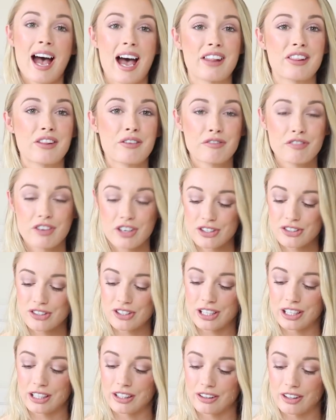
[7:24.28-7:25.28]
and the first
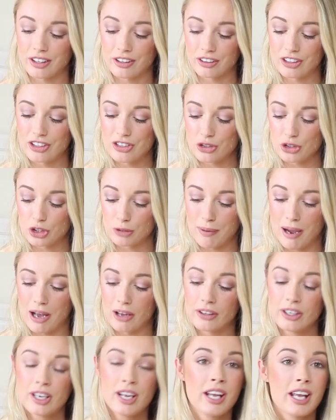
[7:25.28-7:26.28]
thing that I'm going to talk
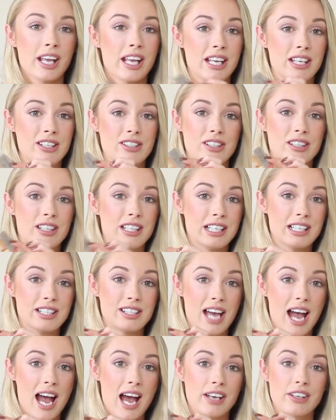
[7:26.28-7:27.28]
about is these
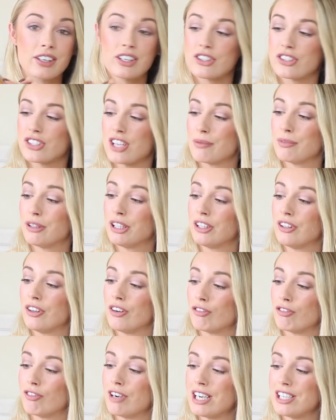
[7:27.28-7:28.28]
Anne
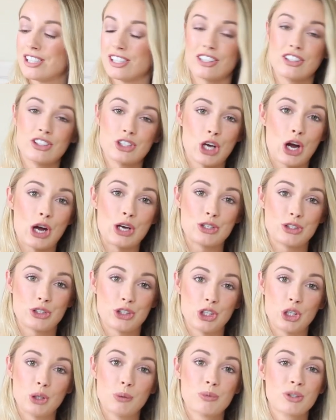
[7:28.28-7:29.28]
Semonin Radiance Ice
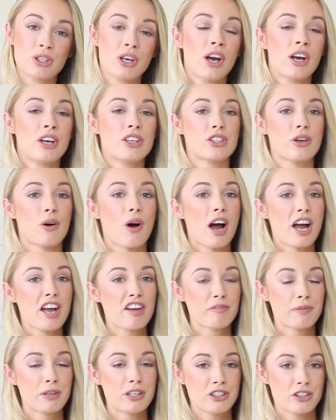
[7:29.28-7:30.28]
Cubes. So I
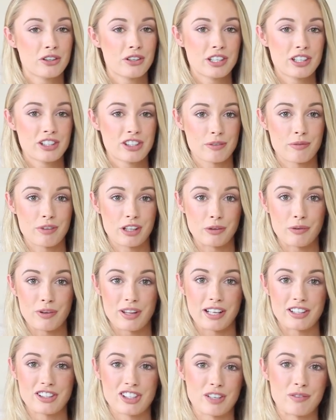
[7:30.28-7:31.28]
have been doing something with
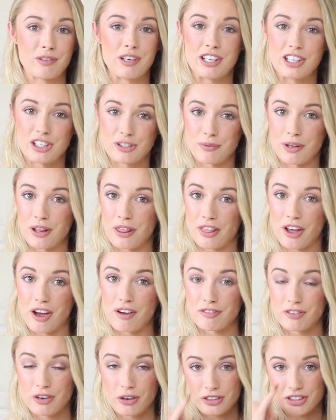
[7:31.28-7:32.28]
Anne Semonin this month that
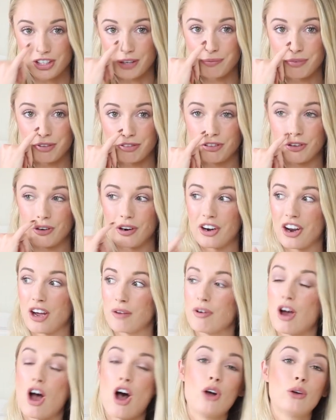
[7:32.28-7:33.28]
I've not done before and
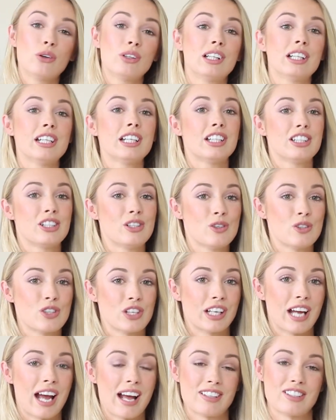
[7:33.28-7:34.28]
I'm only
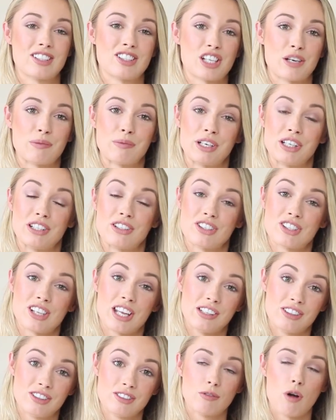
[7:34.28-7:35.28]
using Anne Semonin,
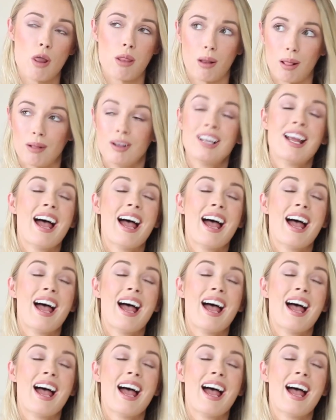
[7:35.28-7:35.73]
sen well,